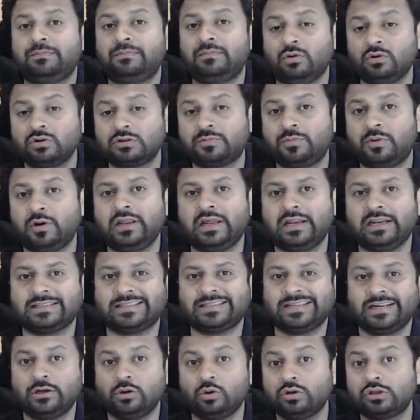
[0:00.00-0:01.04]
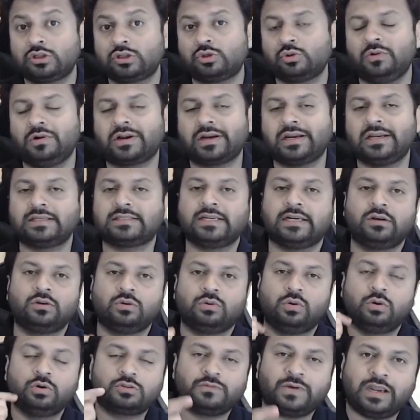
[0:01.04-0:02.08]
bullion is it? Whose jewelry is it?
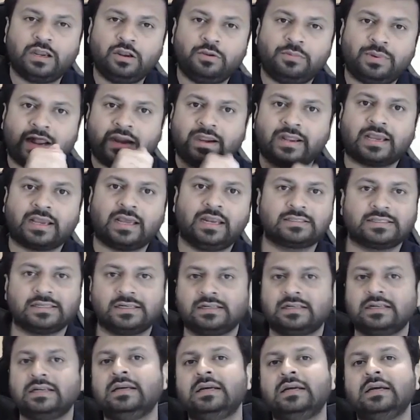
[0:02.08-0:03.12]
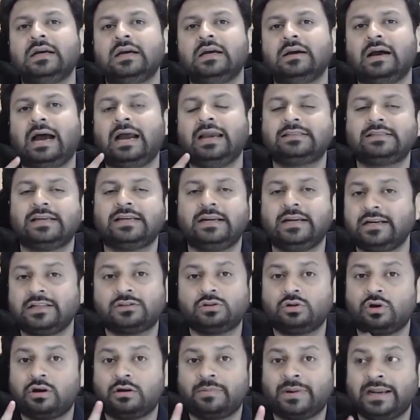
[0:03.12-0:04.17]
Whose valuable article is it? I said it is
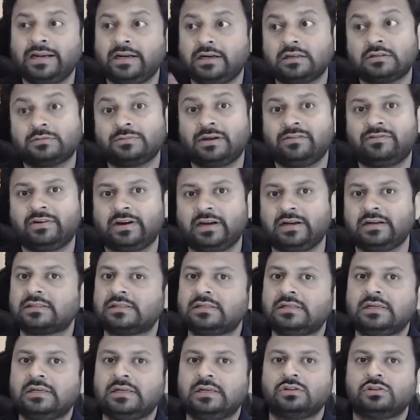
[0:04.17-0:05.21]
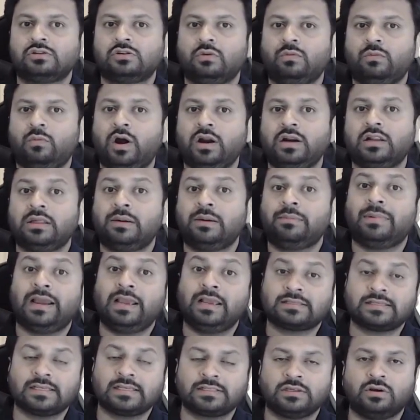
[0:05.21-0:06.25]
not mine, it is my friend's. So what my
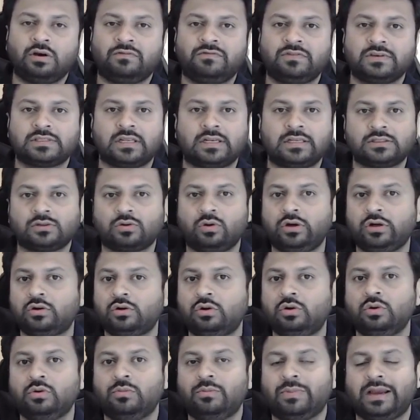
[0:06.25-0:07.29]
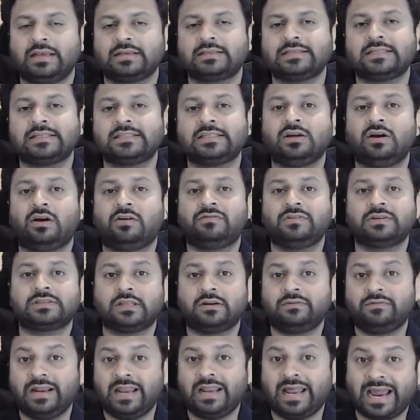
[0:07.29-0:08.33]
assessing officer is going to do? My assessing officer
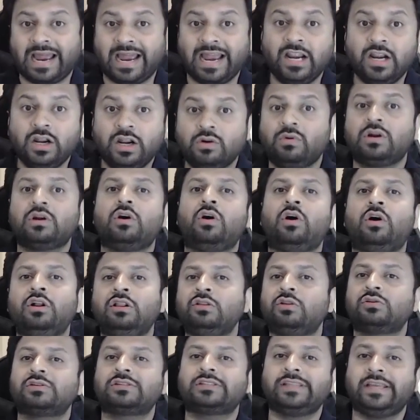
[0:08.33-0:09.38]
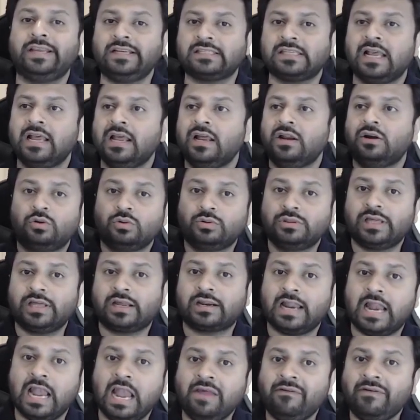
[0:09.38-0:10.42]
will hand over all those things to the
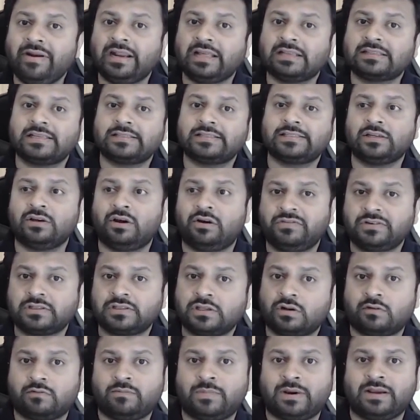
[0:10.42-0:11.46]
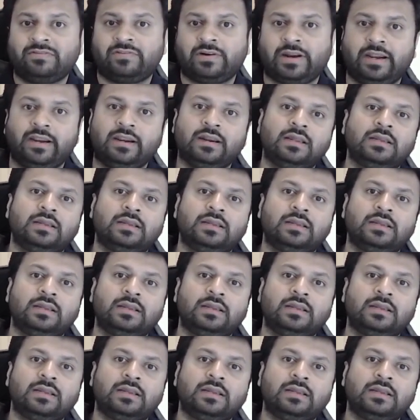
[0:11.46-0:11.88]
relevant assessing officer of my friend